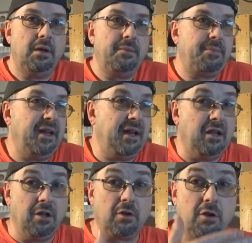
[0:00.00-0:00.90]
being a
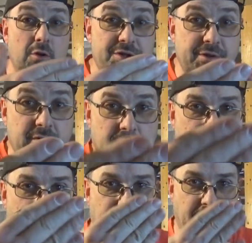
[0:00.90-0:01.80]
little closer, a
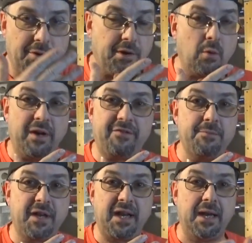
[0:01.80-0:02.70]
little further away
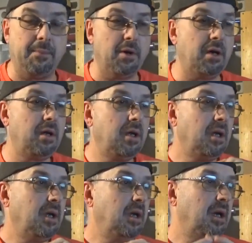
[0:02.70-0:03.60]
from the camera.
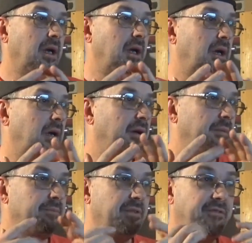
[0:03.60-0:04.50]
A
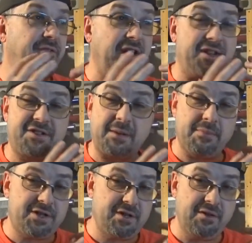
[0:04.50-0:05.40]
flake type
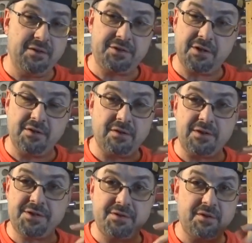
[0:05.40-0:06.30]
material turned in
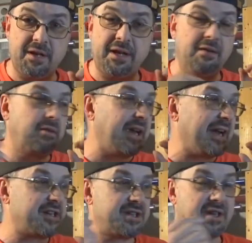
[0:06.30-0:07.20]
a certain angle
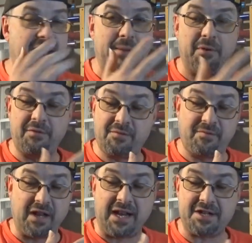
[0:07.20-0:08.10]
catches the camera
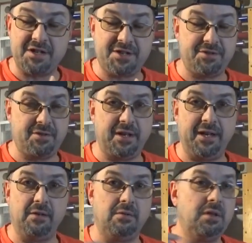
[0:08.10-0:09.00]
flash at a certain
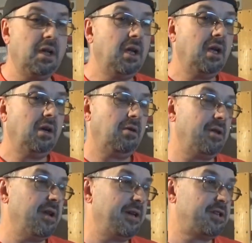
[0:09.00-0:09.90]
angle, or
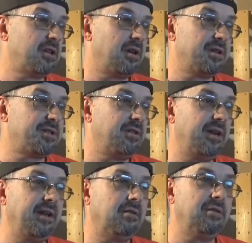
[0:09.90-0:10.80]
the night shot at a certain
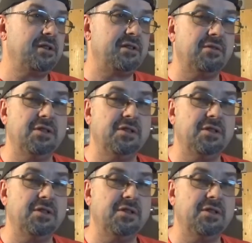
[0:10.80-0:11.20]
angle. There's